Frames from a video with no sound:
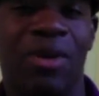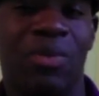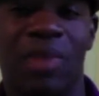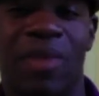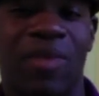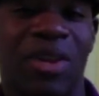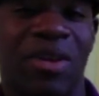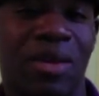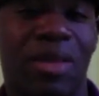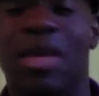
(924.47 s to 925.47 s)
like when you're
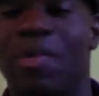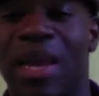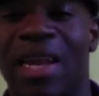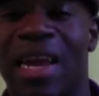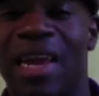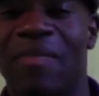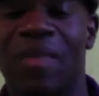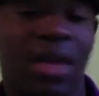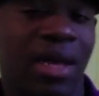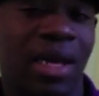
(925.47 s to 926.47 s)
asleep at night,
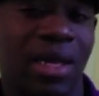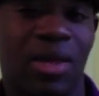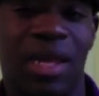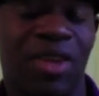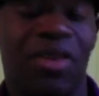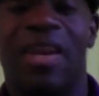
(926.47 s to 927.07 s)
so that you don't